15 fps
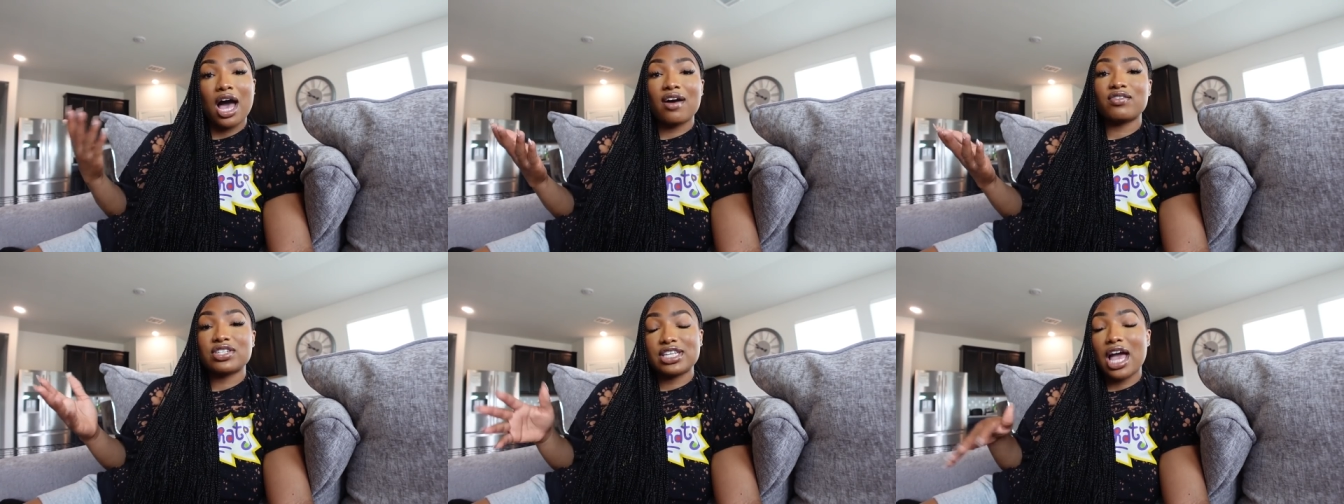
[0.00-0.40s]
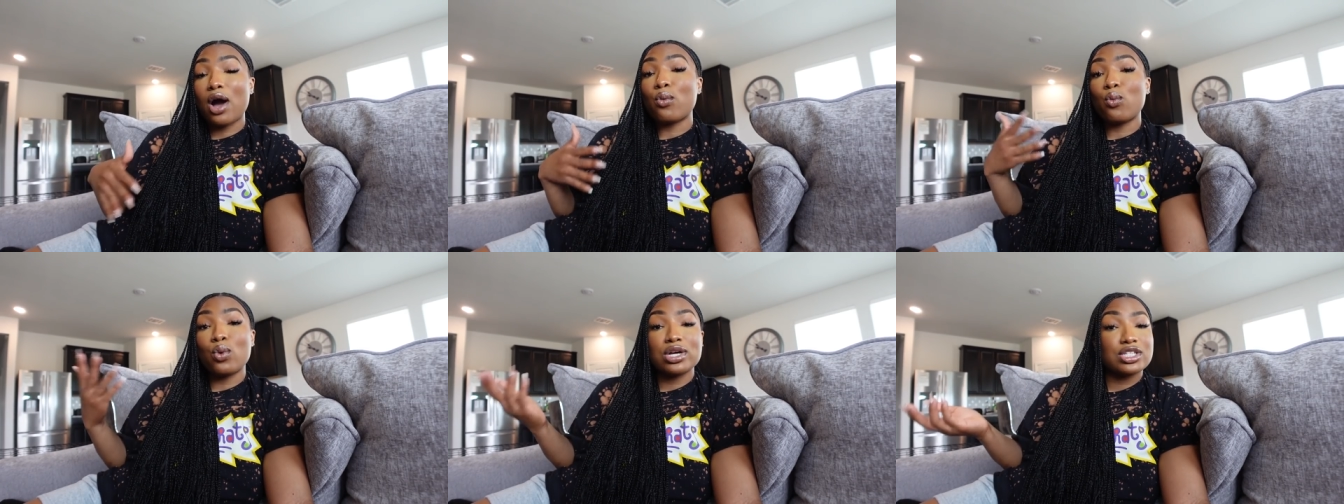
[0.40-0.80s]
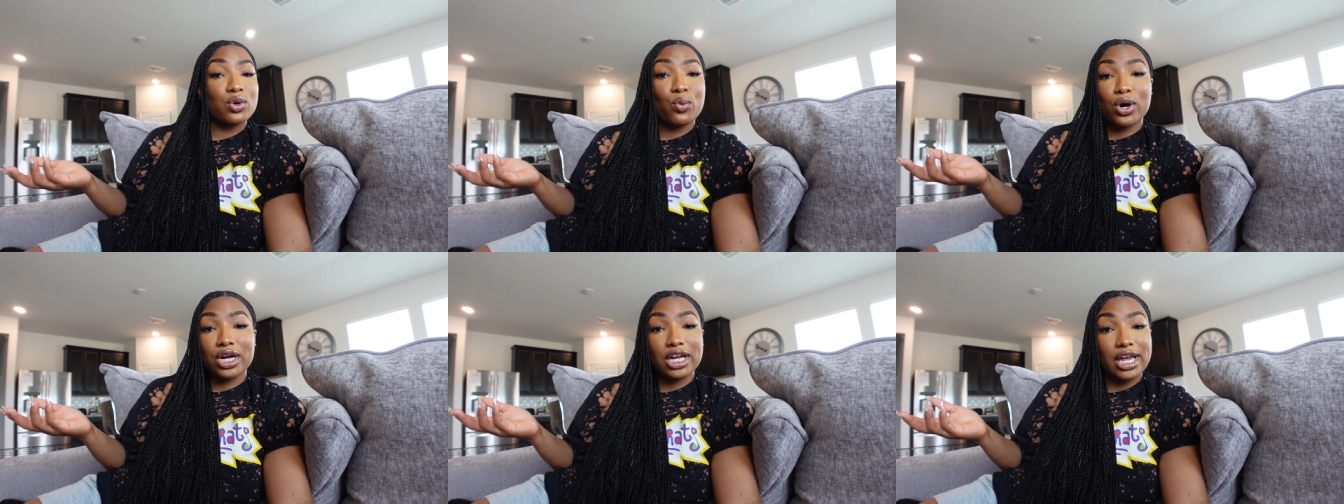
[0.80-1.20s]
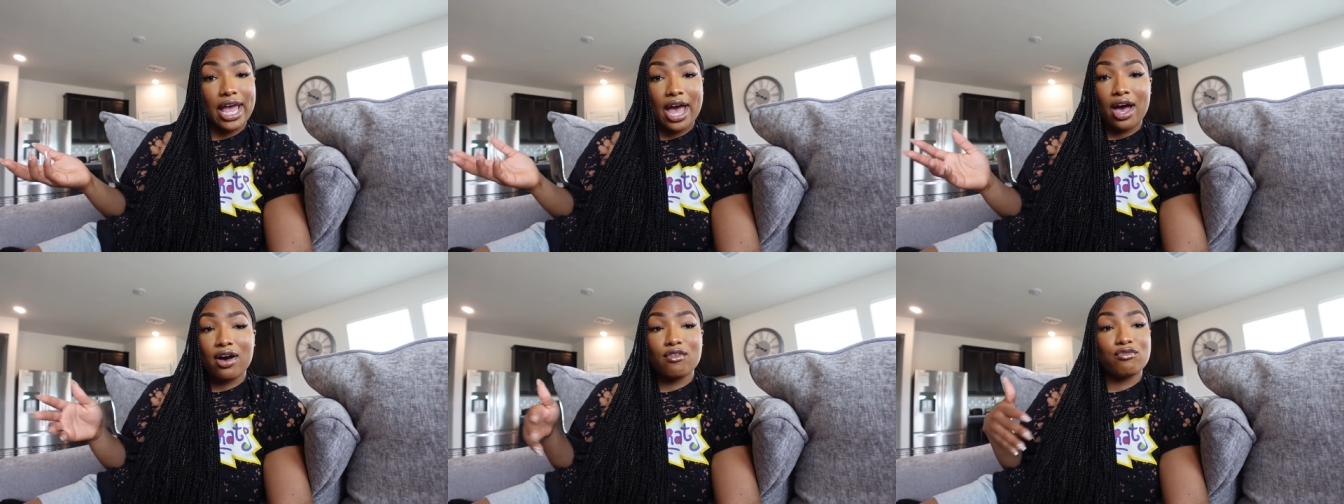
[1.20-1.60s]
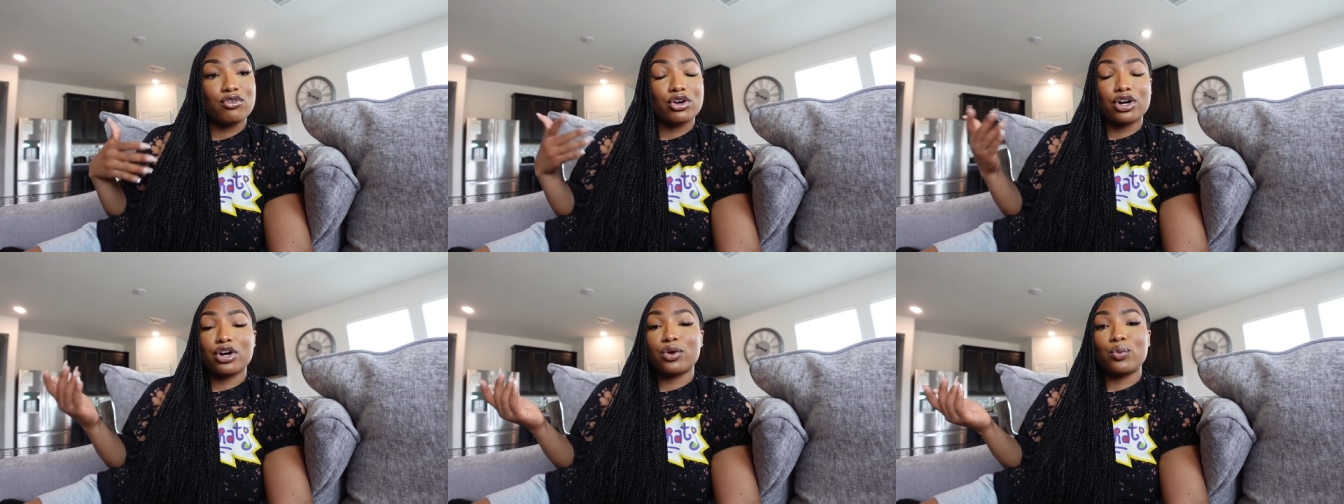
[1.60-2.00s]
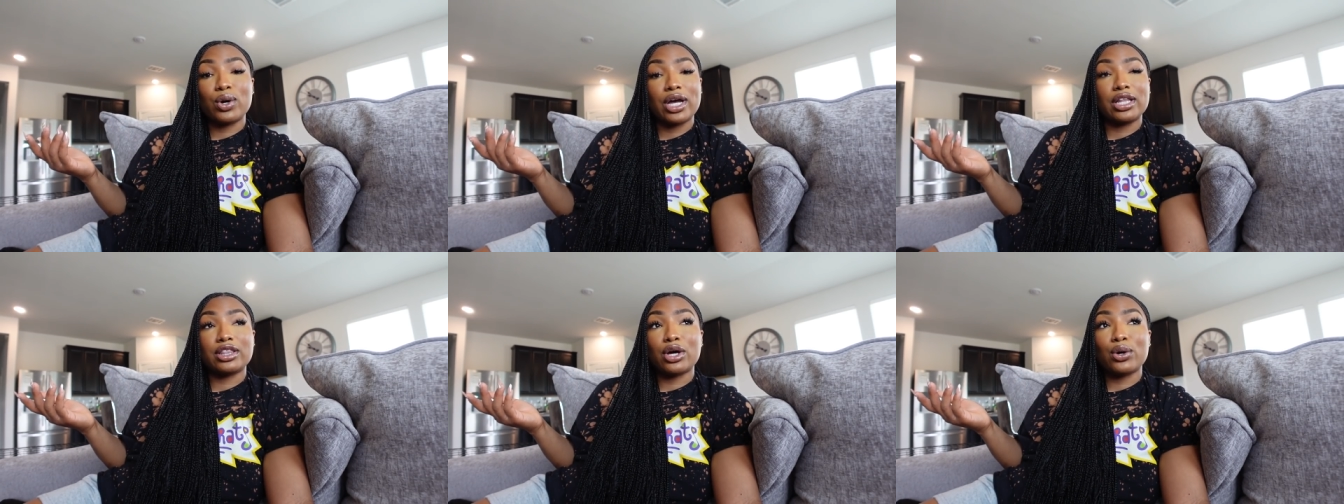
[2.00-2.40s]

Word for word: Obviously, I wasn't working out for what,